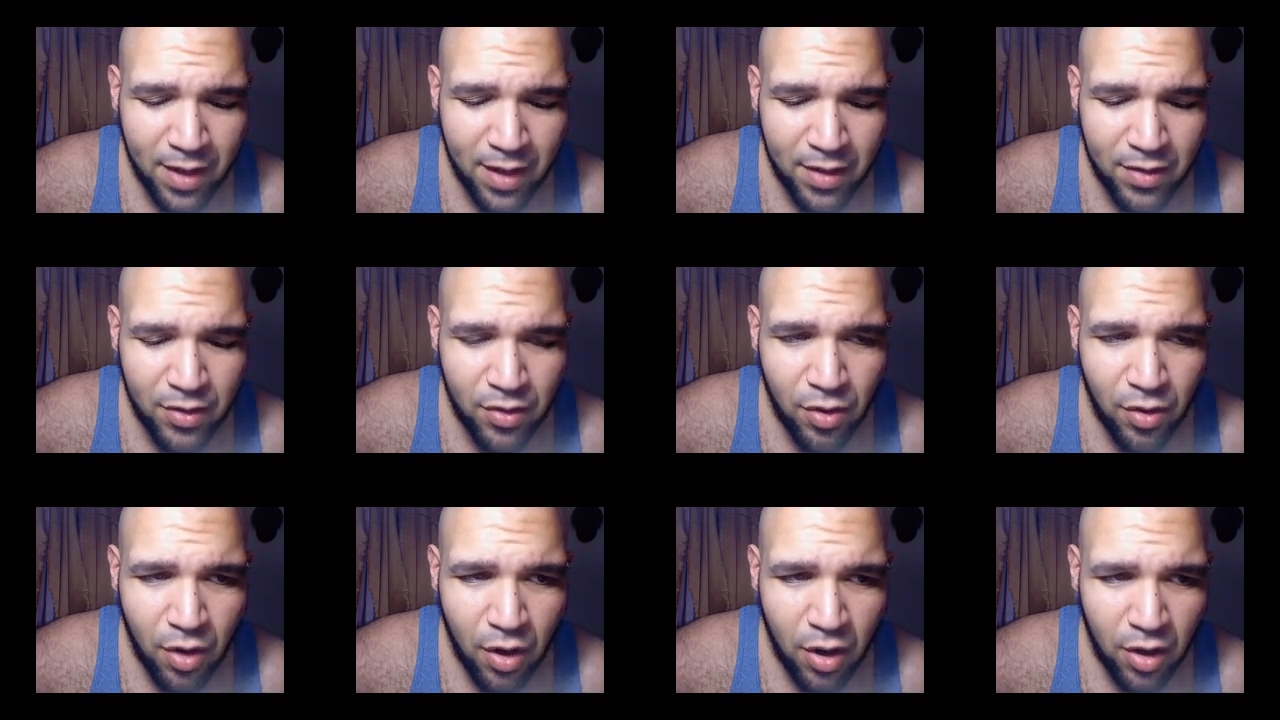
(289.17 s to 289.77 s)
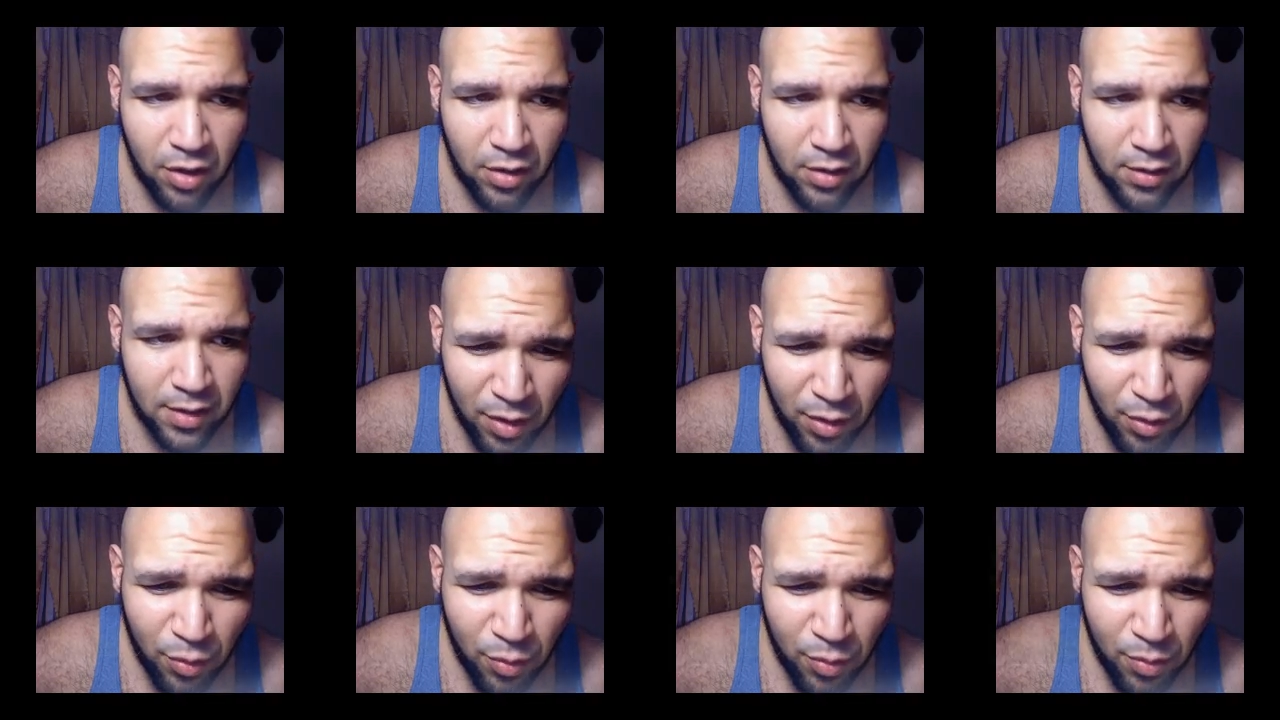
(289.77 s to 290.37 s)
and it's called
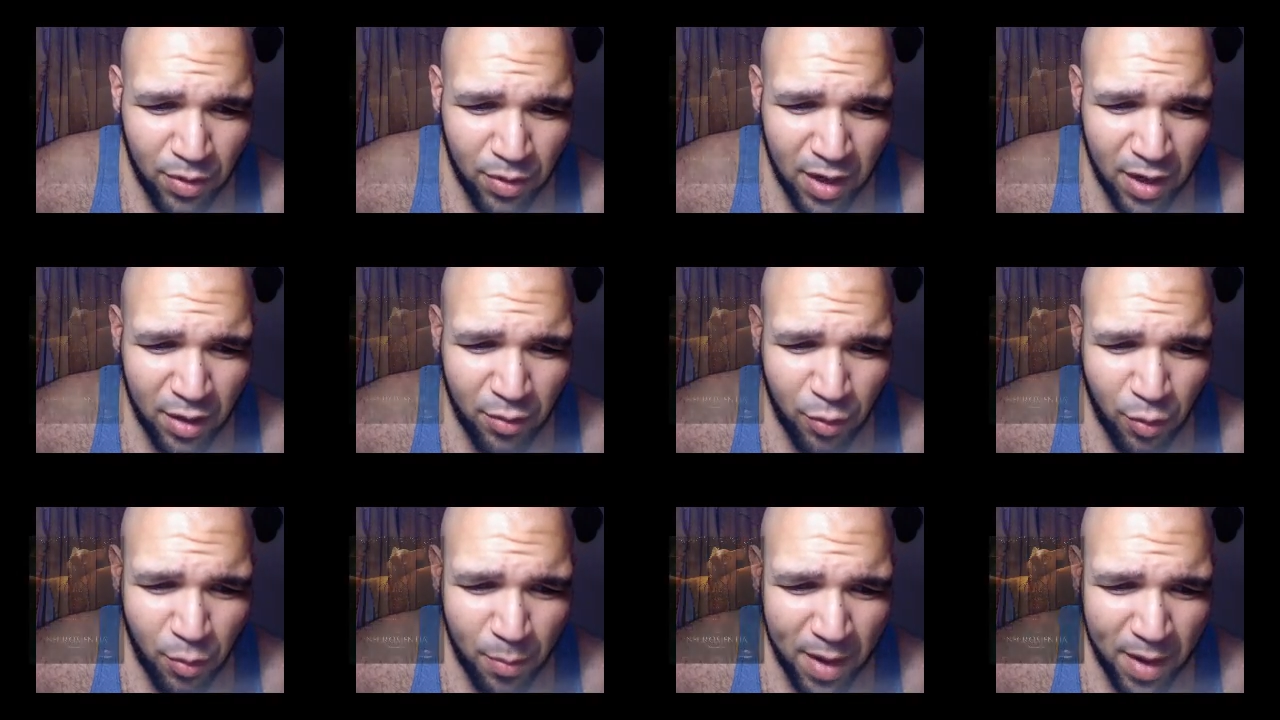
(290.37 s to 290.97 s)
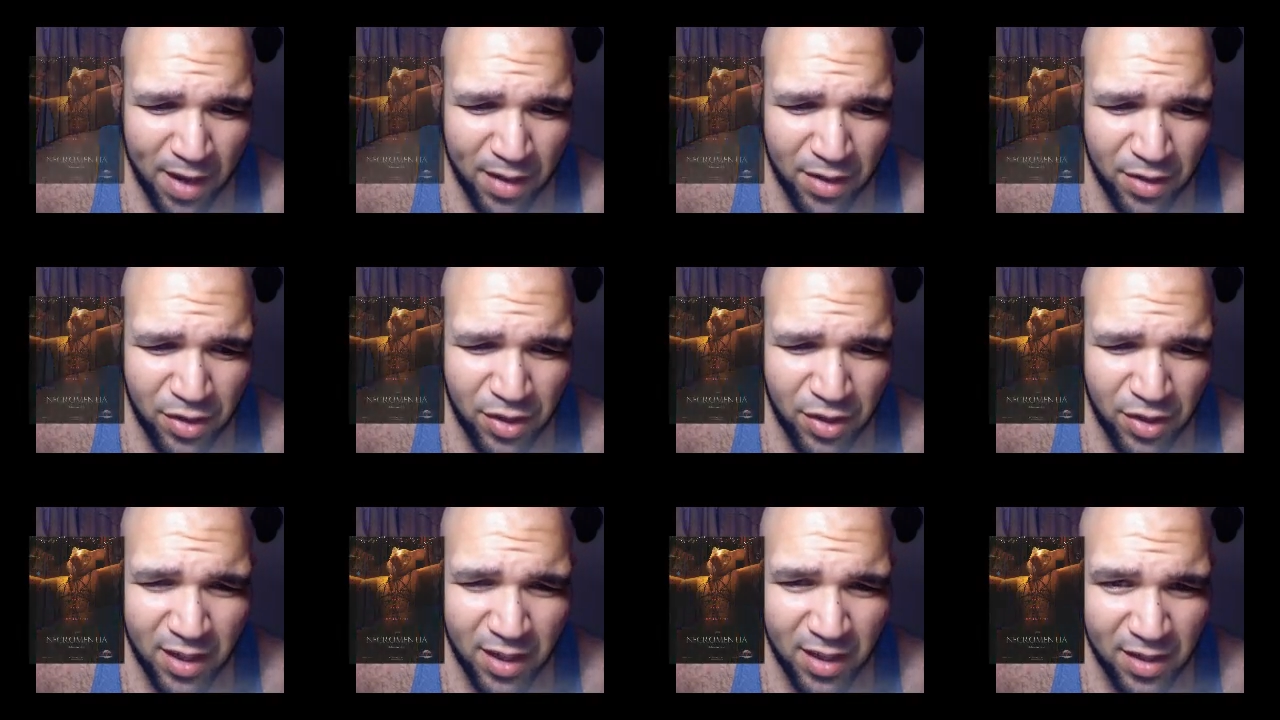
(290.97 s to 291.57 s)

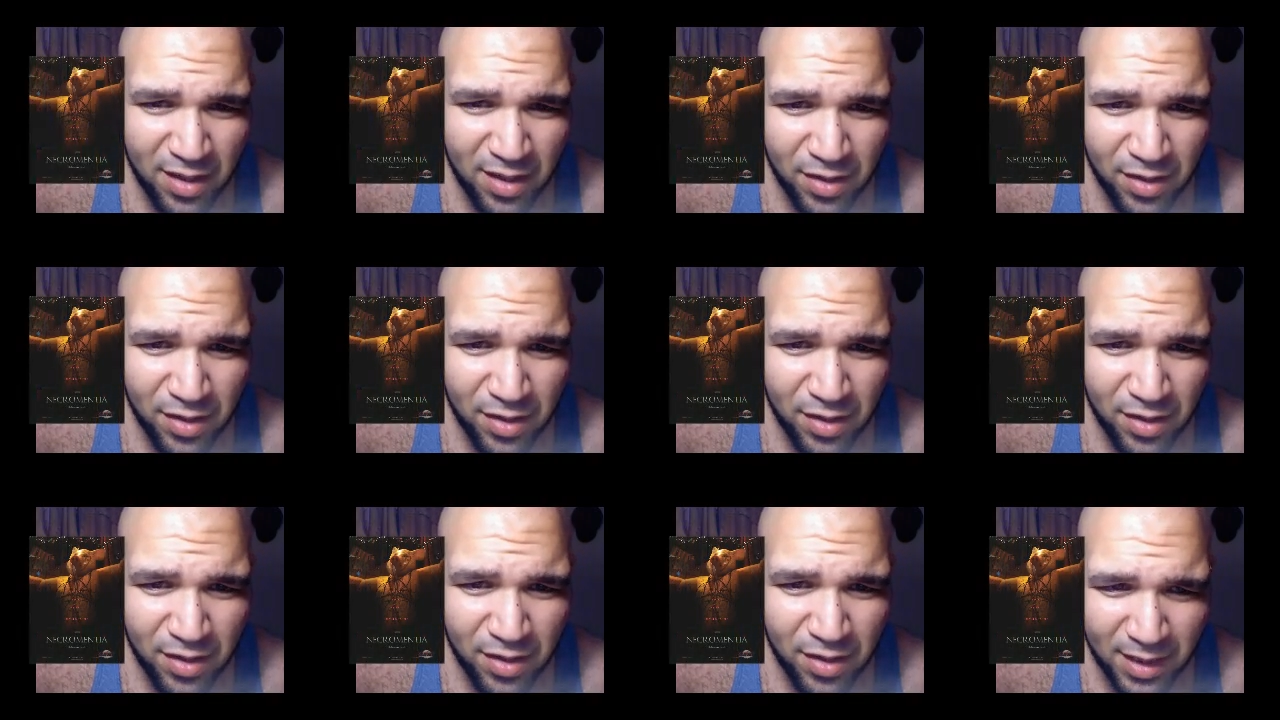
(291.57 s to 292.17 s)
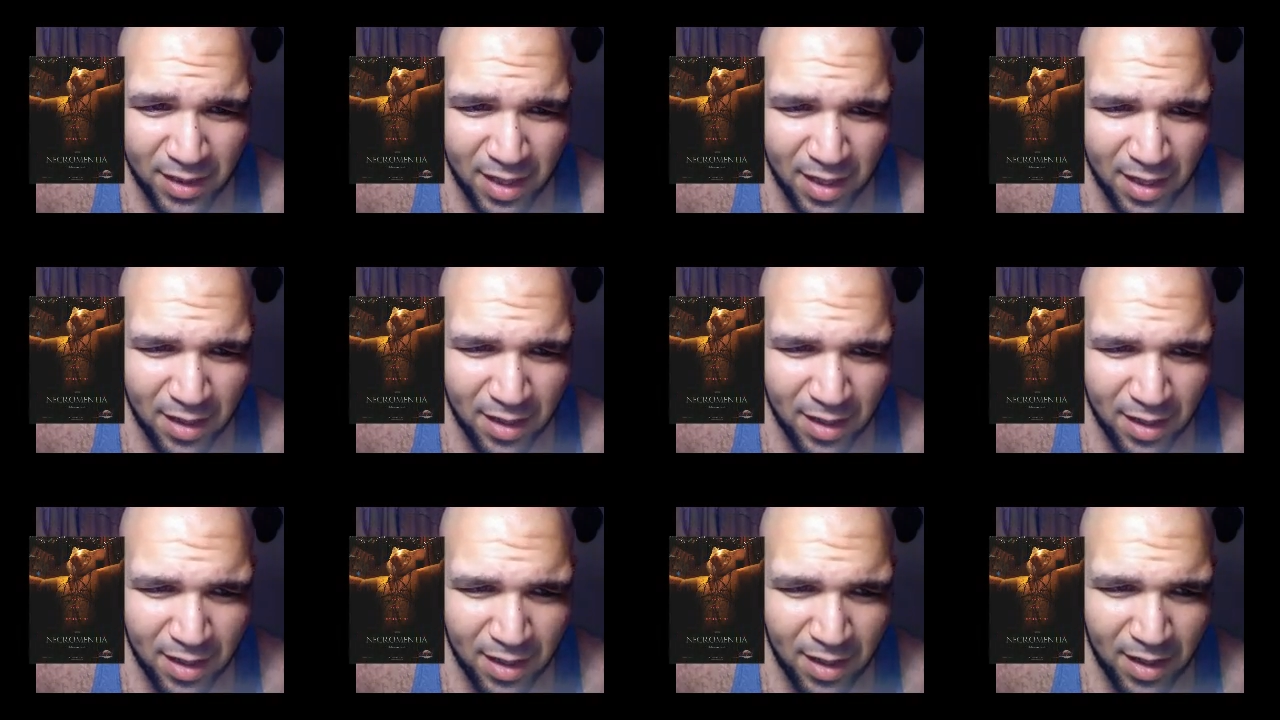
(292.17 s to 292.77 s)
Necromancia, something like that.
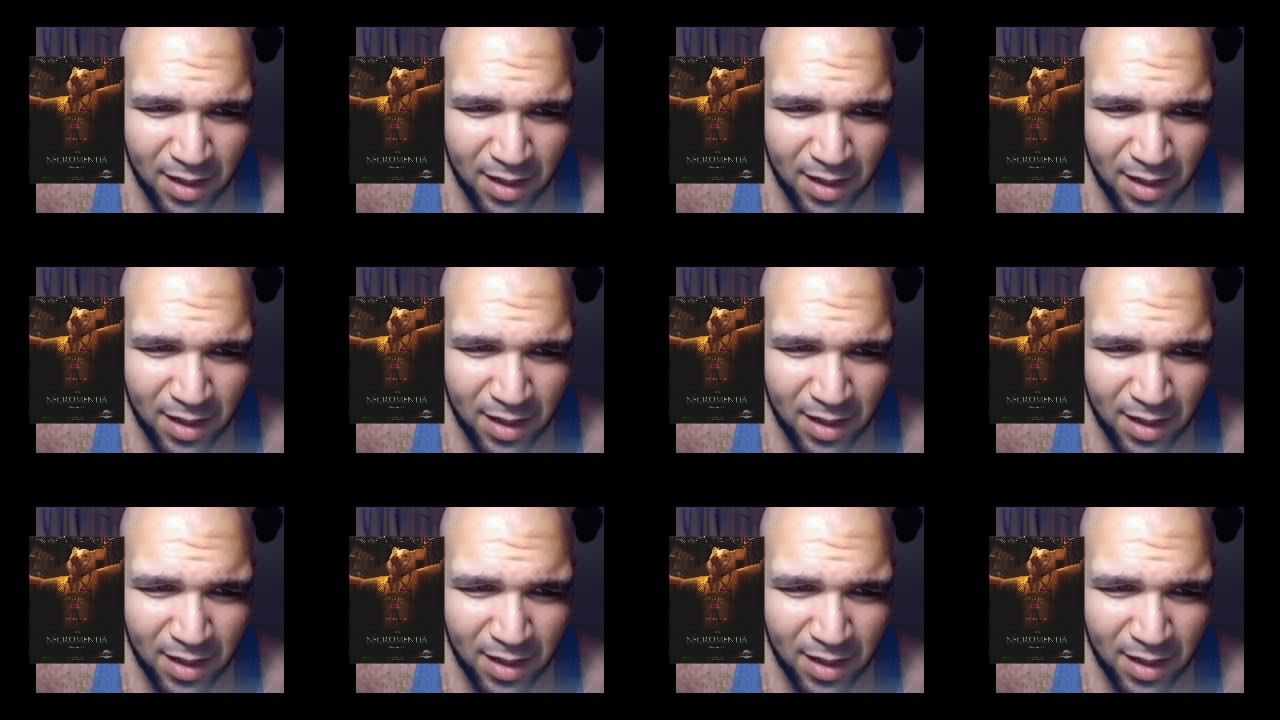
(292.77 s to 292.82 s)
